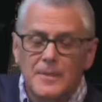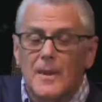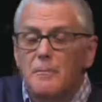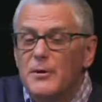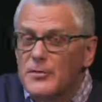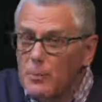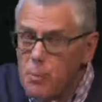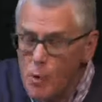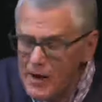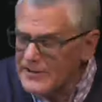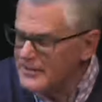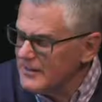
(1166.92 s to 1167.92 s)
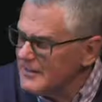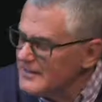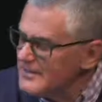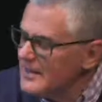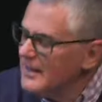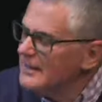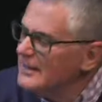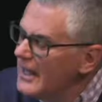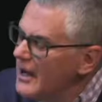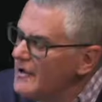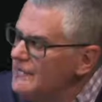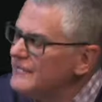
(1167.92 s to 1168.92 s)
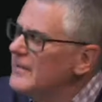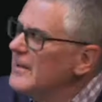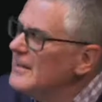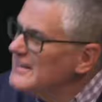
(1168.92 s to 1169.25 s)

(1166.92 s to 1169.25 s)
But the point is, love